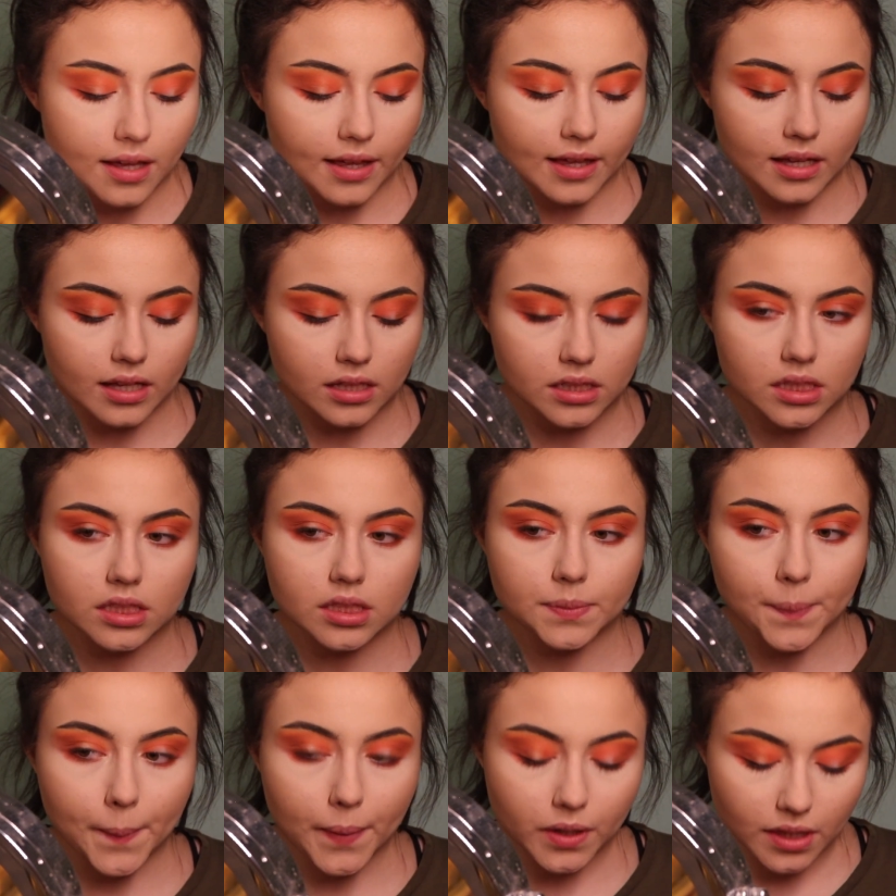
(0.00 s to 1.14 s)
and
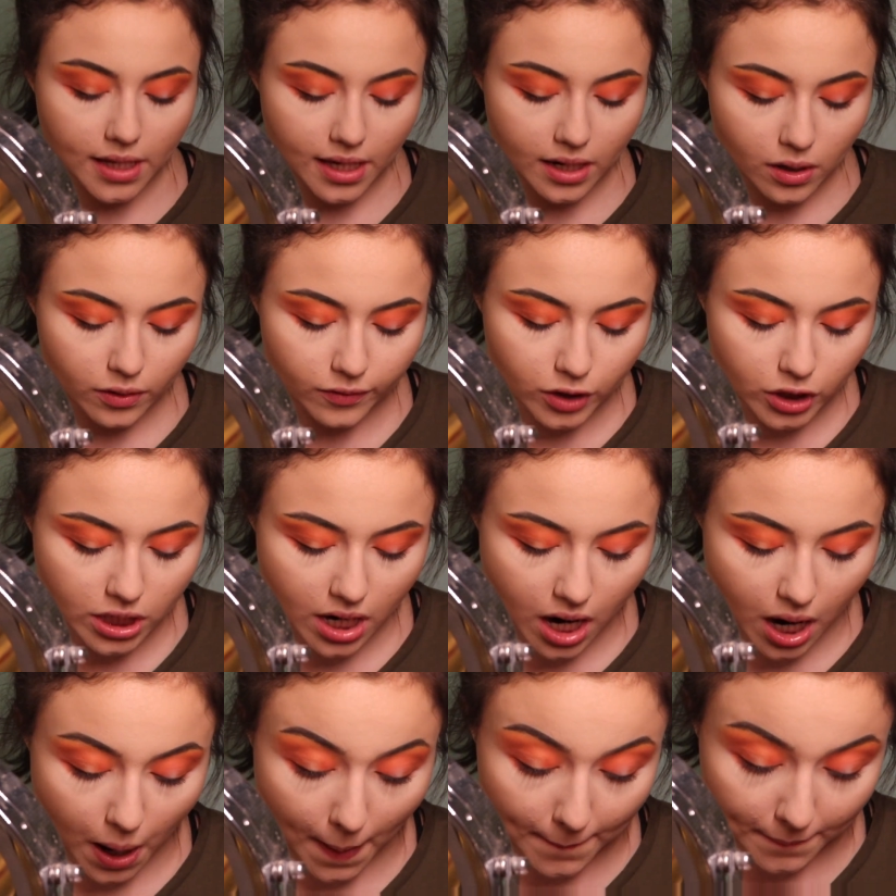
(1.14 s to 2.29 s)
put that over top.